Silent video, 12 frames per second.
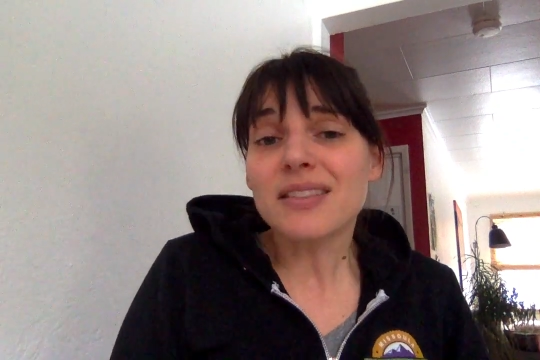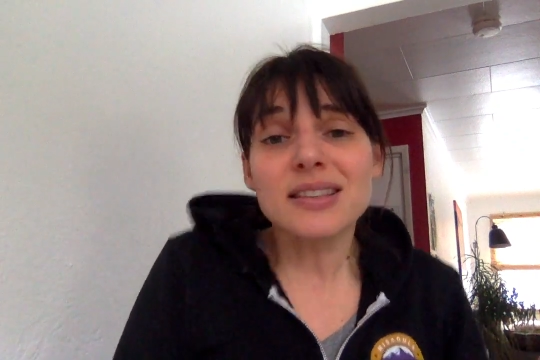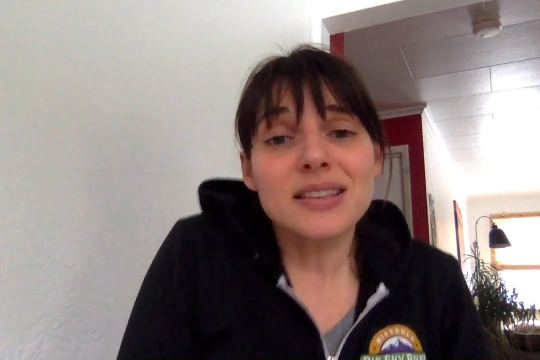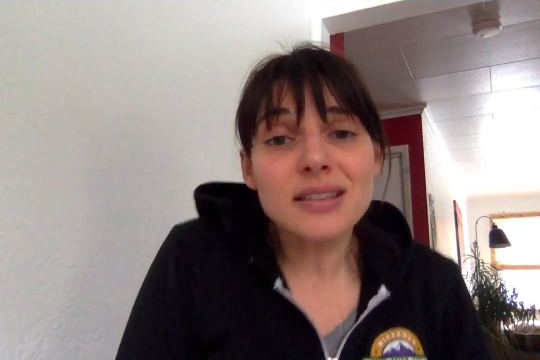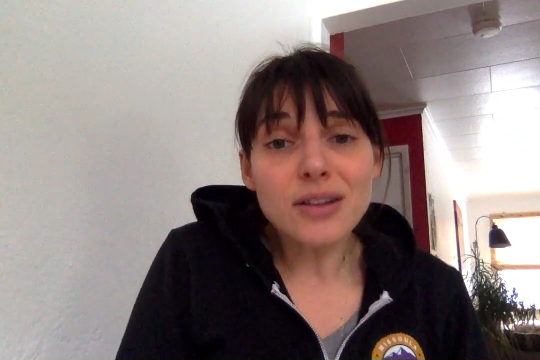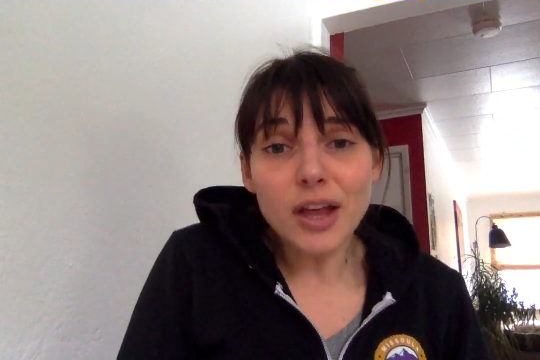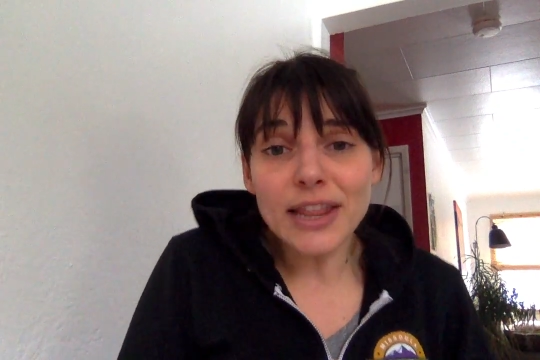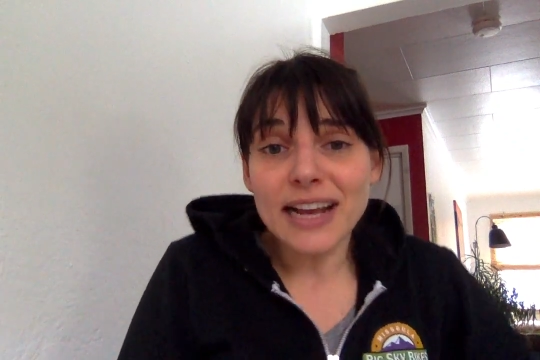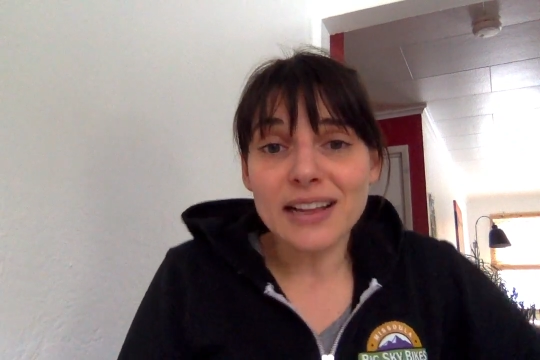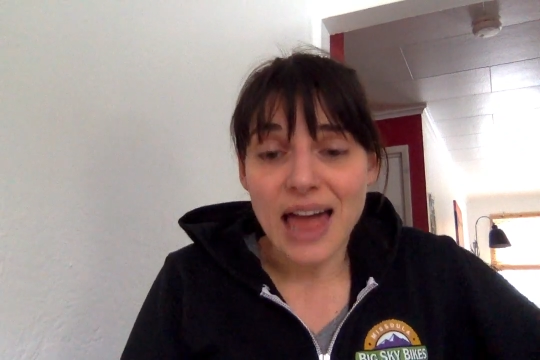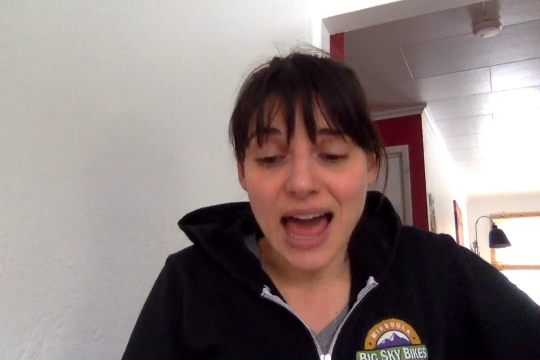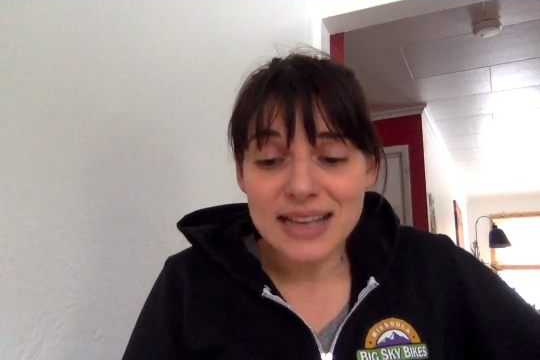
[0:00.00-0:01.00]
this is an
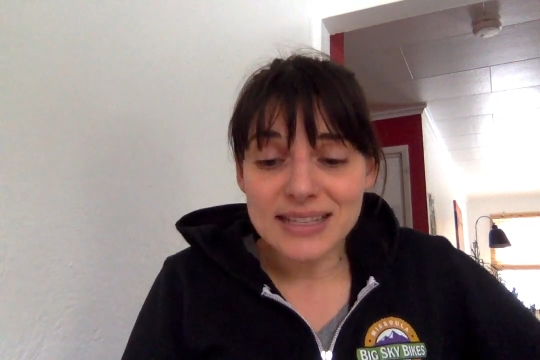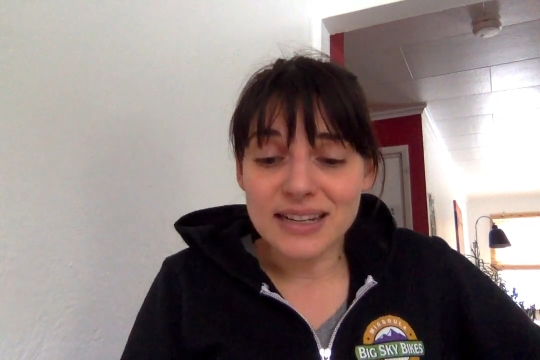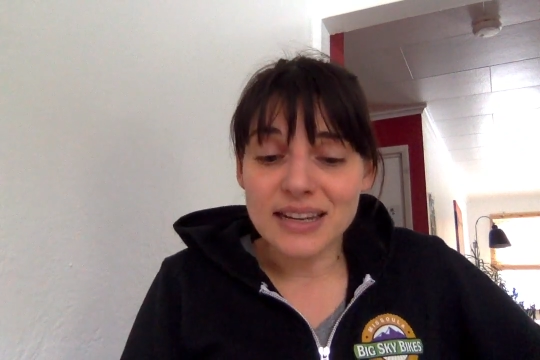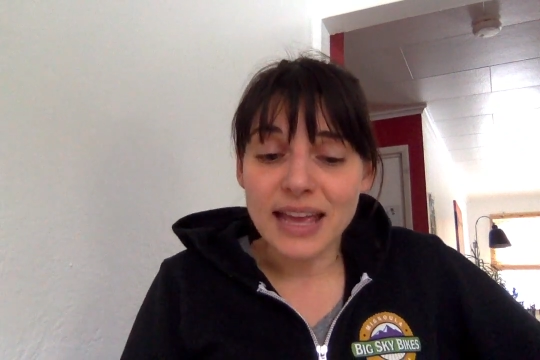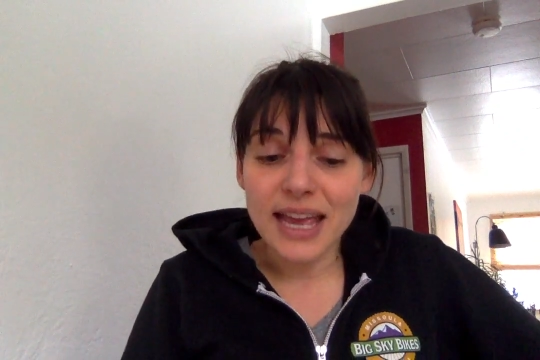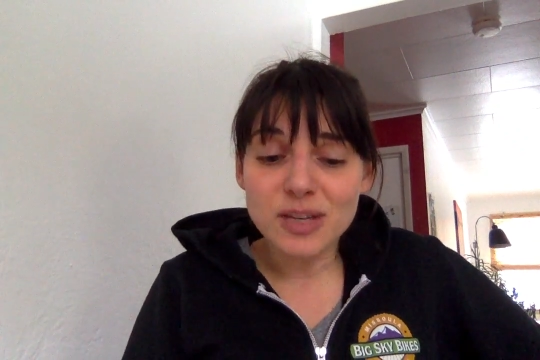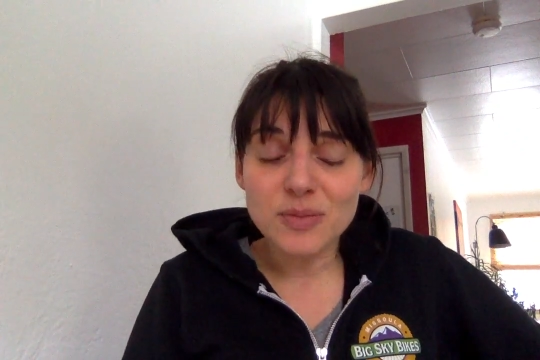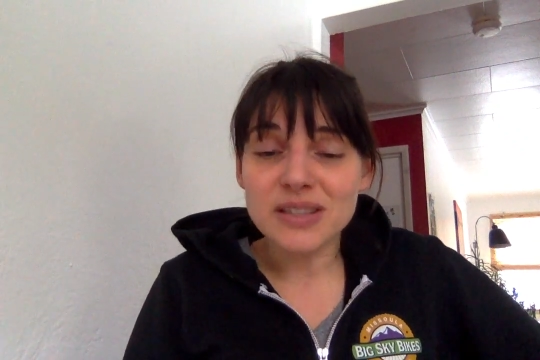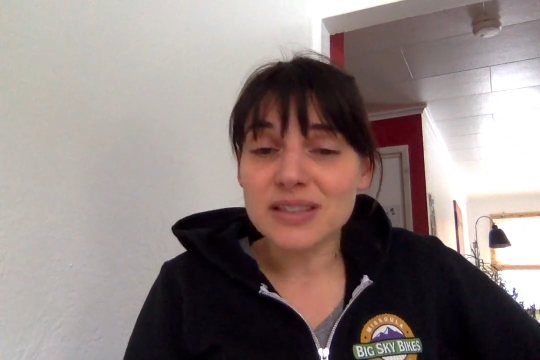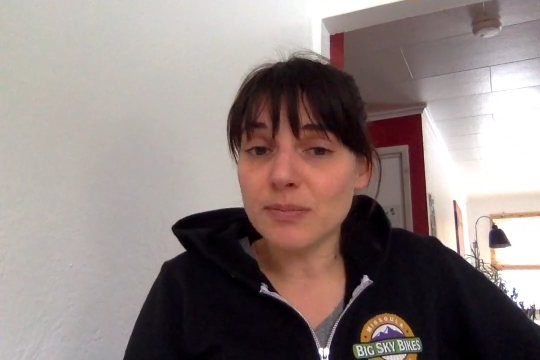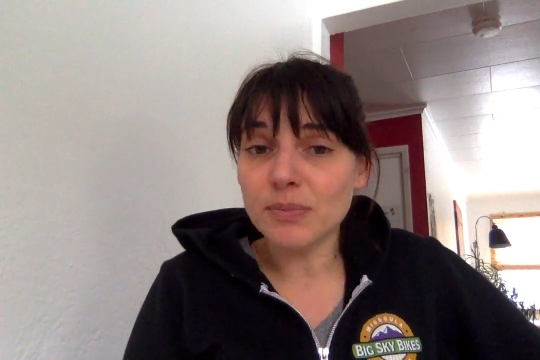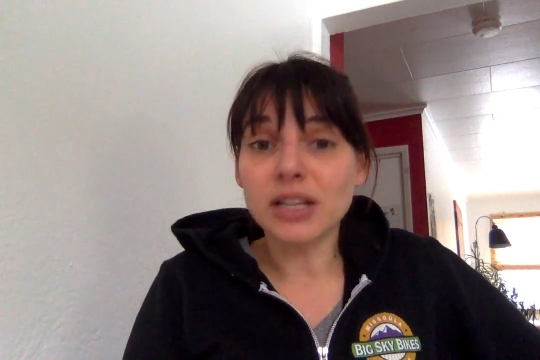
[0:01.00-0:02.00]
online class and
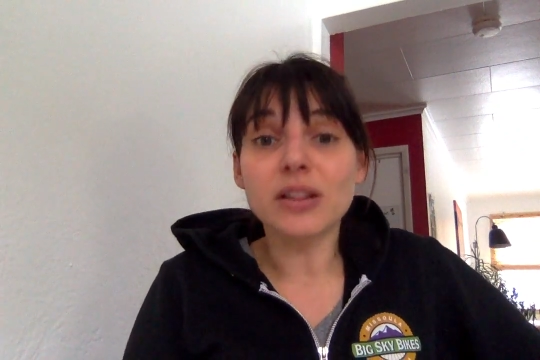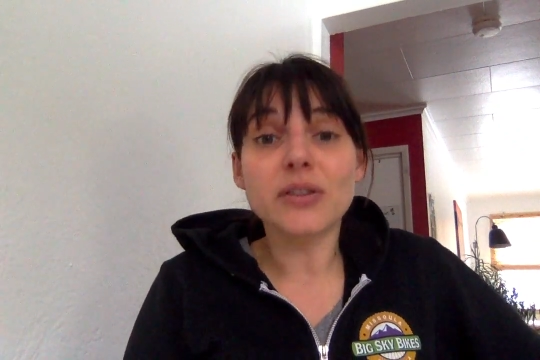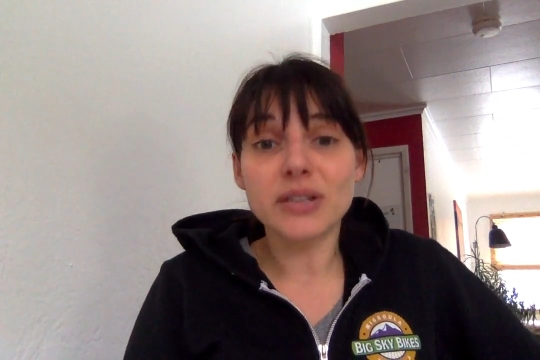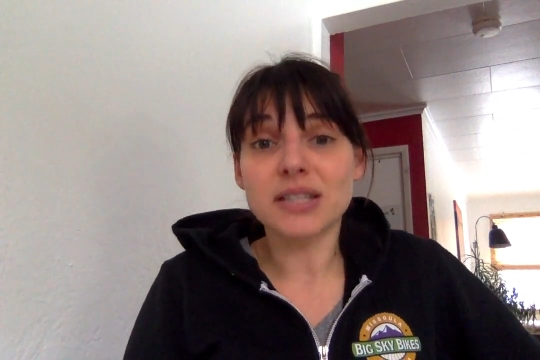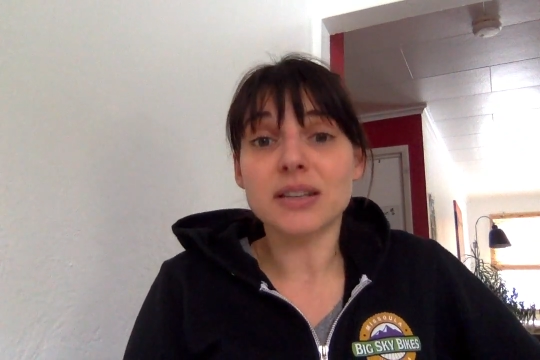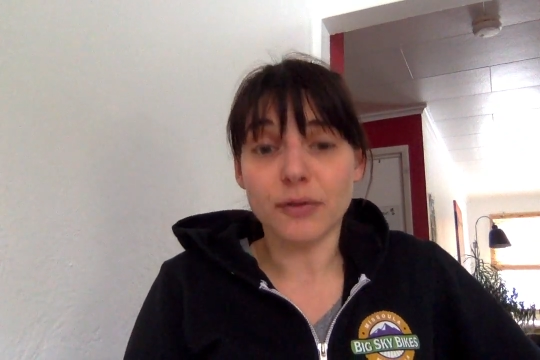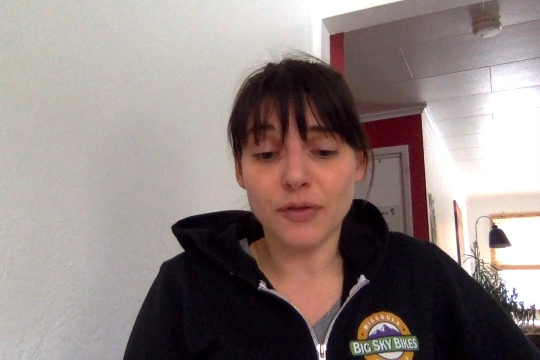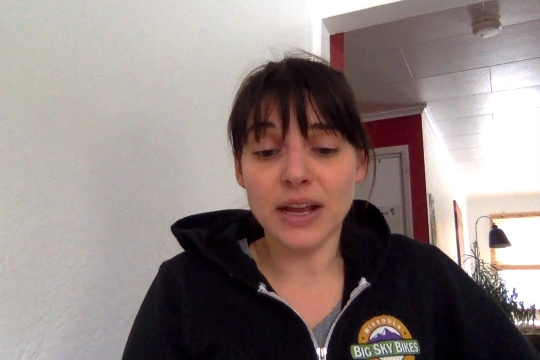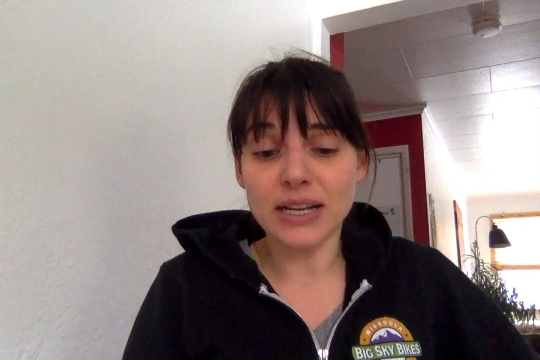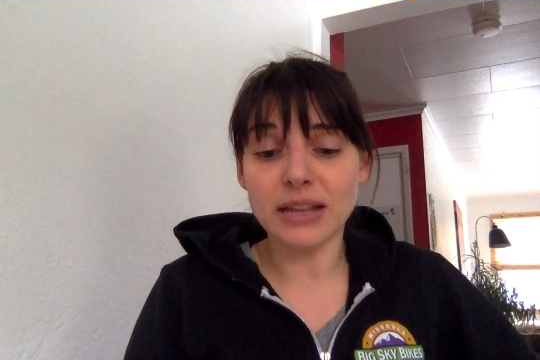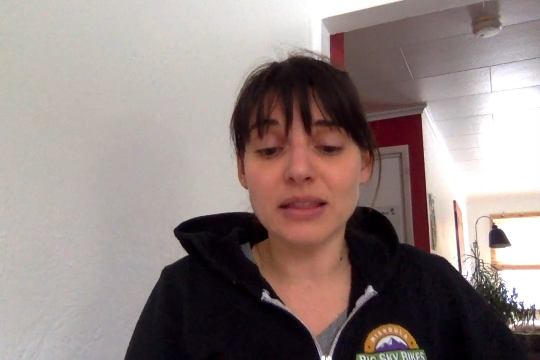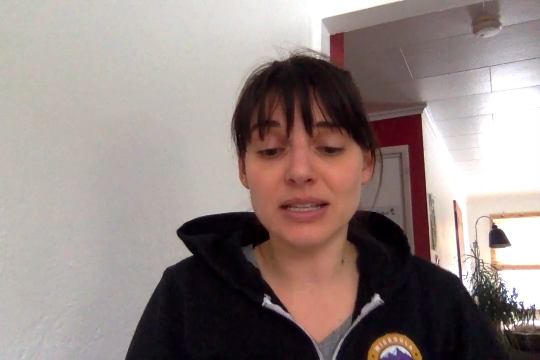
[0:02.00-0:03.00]
engagement simply looks
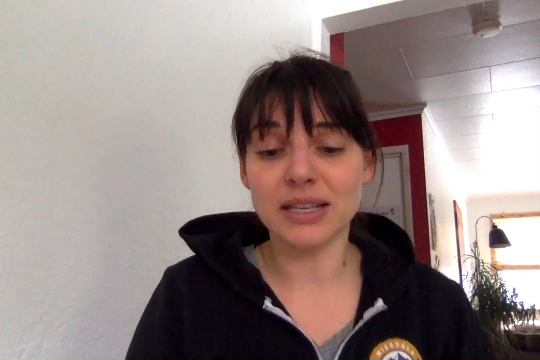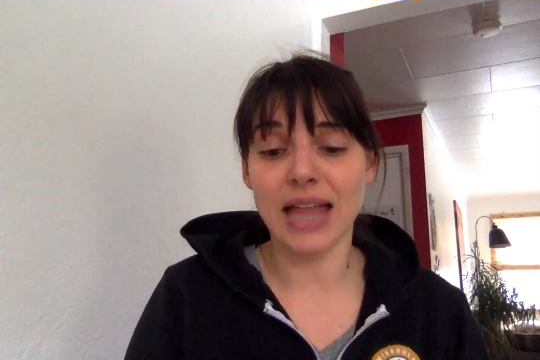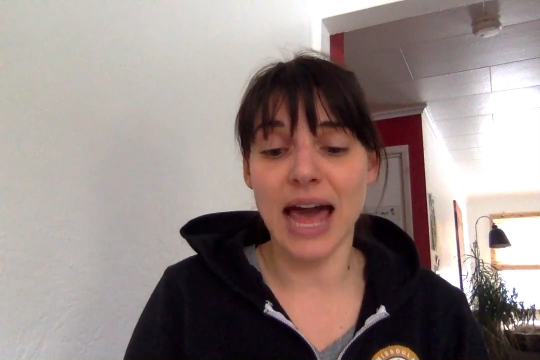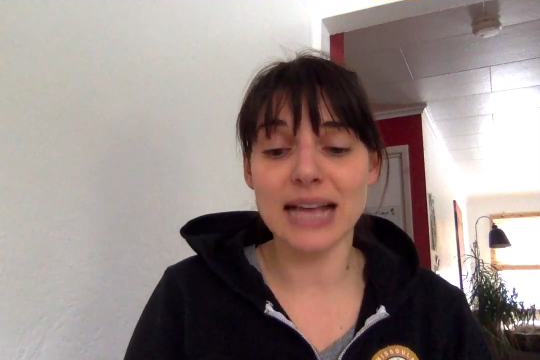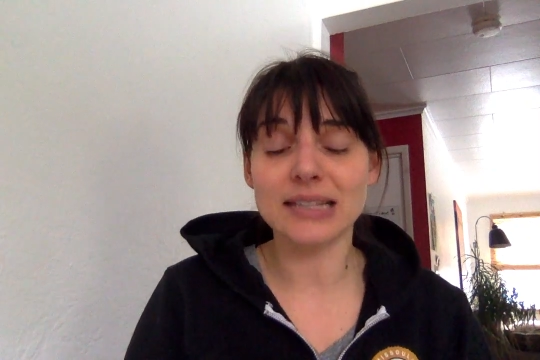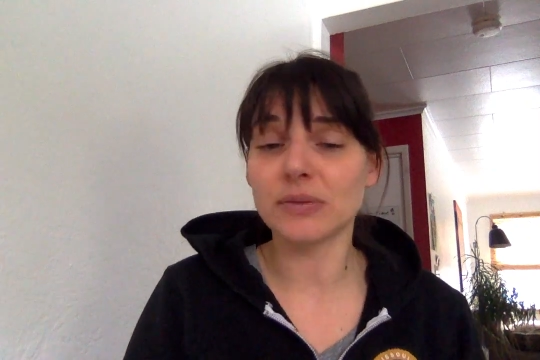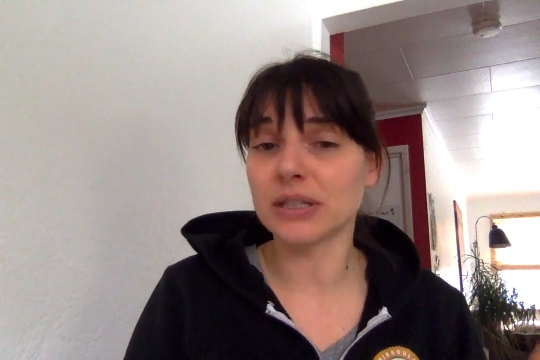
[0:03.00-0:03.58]
different in this class.